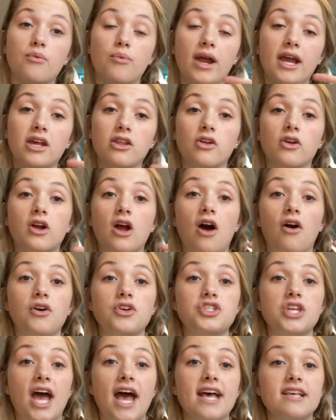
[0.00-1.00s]
regular
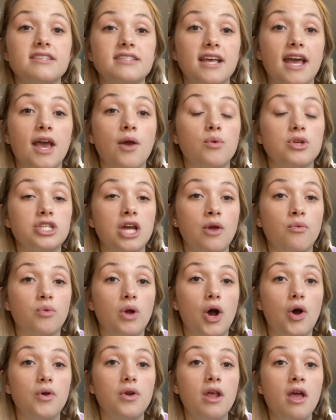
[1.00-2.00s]
college essay, which I
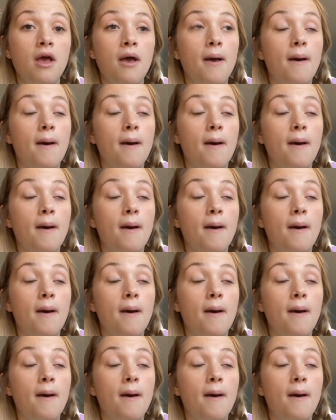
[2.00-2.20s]
wrote